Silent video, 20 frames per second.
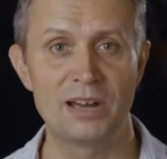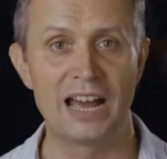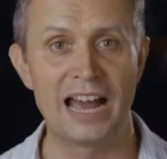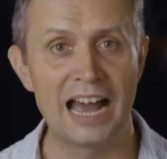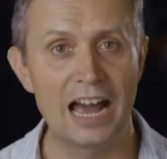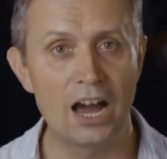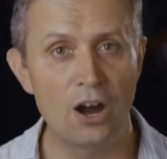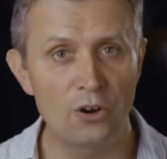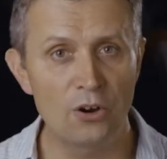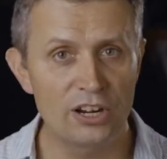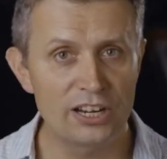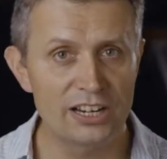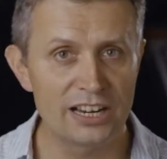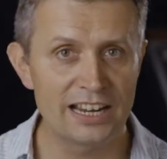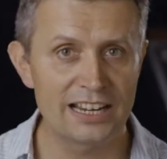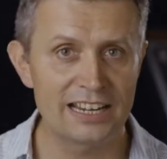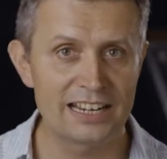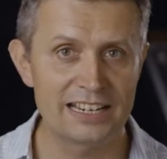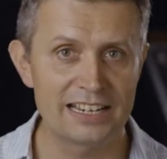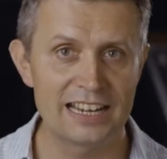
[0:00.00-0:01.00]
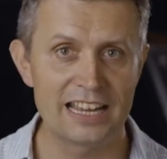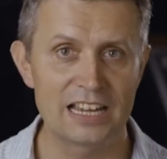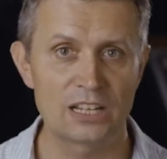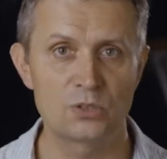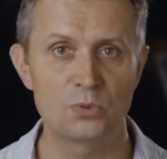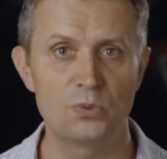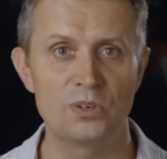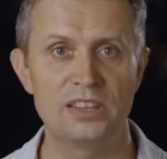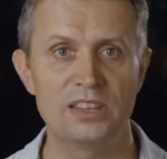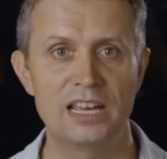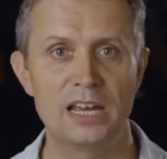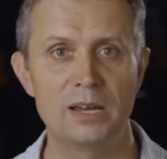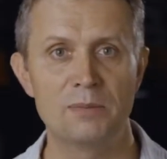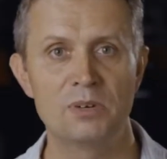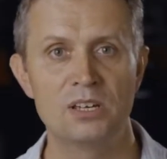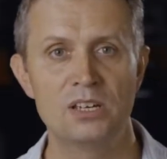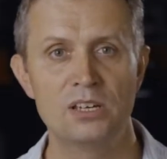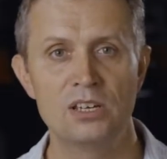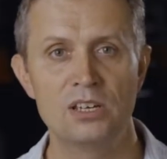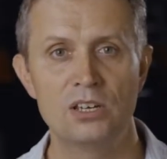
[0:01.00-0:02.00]
How can I connect with
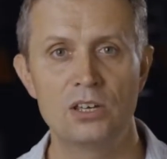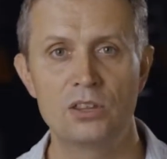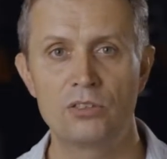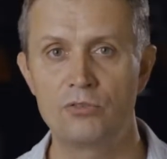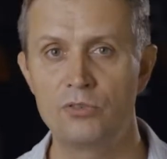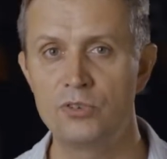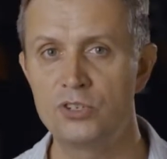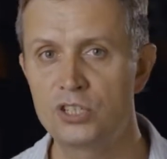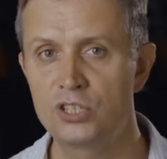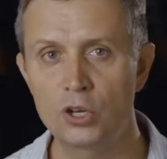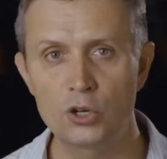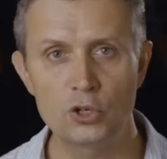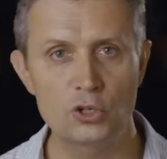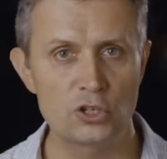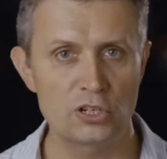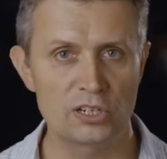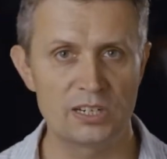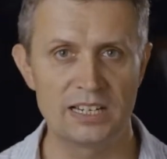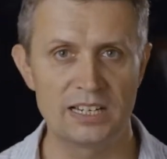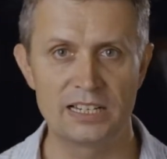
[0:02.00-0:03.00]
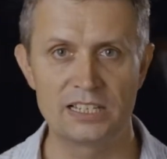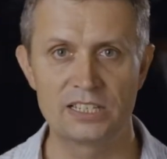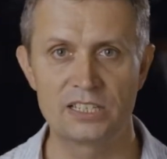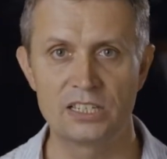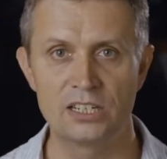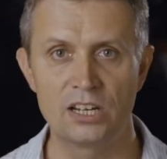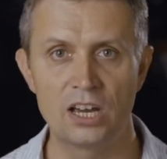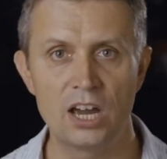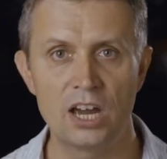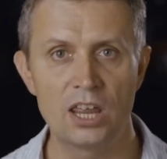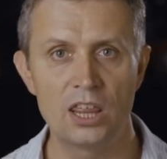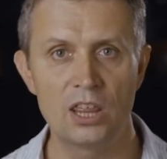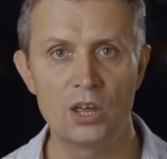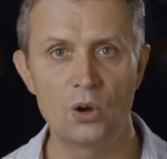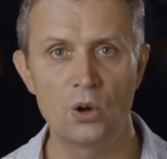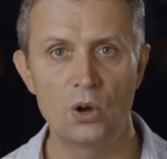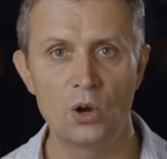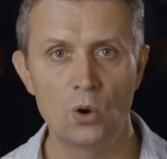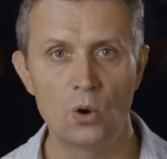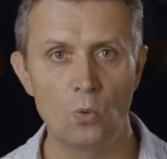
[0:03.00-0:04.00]
them through social links and
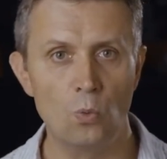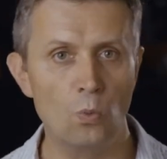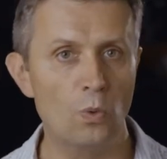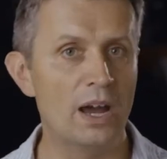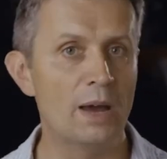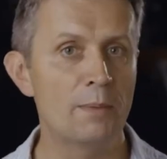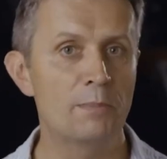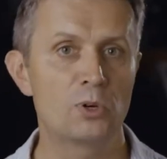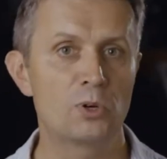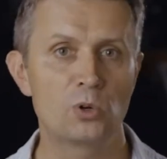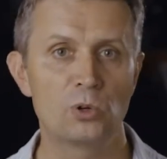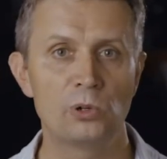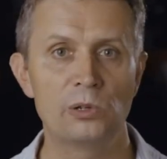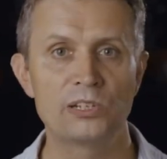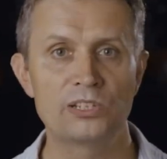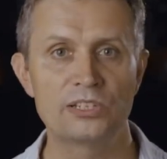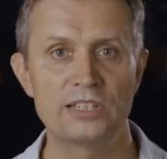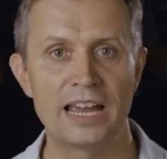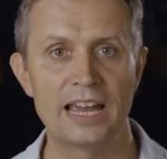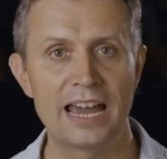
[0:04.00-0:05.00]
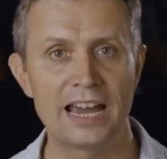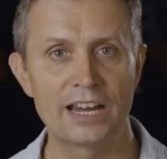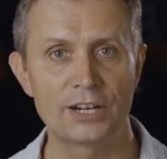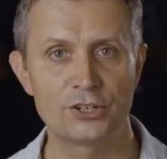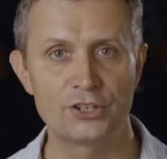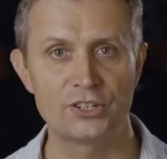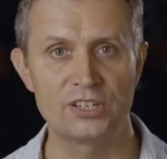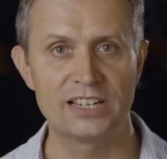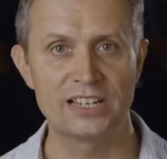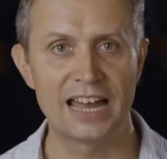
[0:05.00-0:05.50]
other web calls to action?